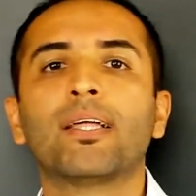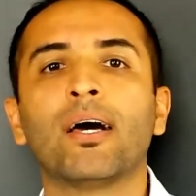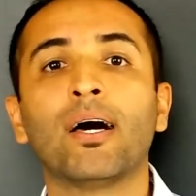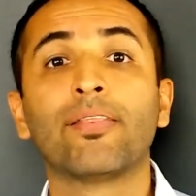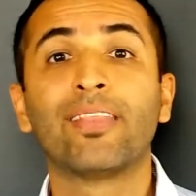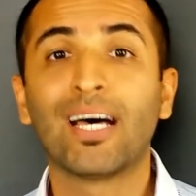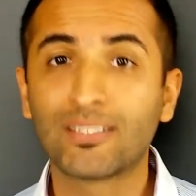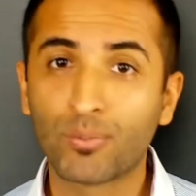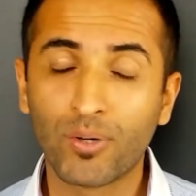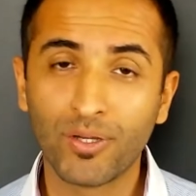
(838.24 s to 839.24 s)

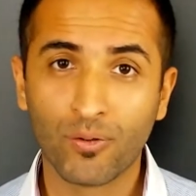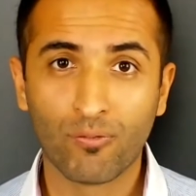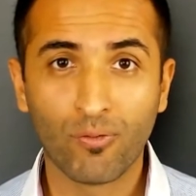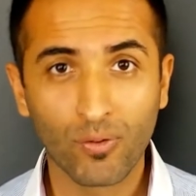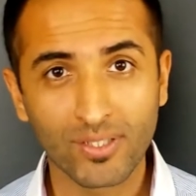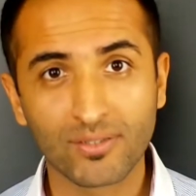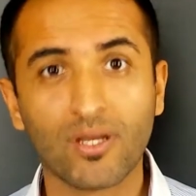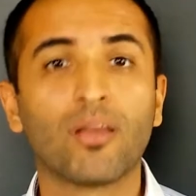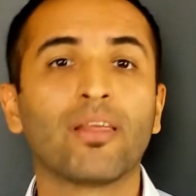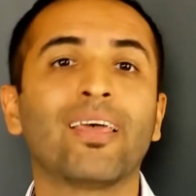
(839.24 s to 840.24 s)
That's what you're focused
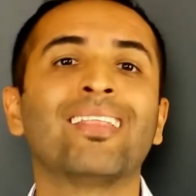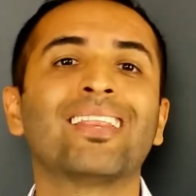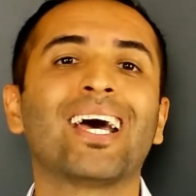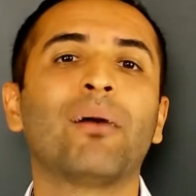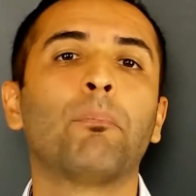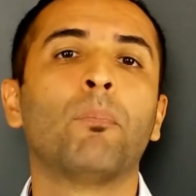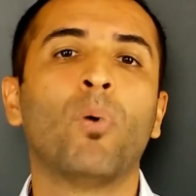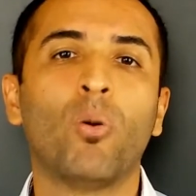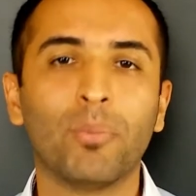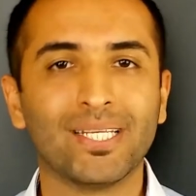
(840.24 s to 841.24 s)
on in that
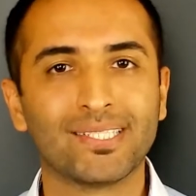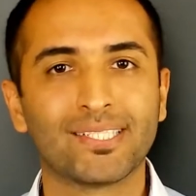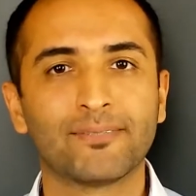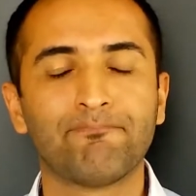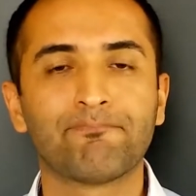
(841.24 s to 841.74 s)
moment.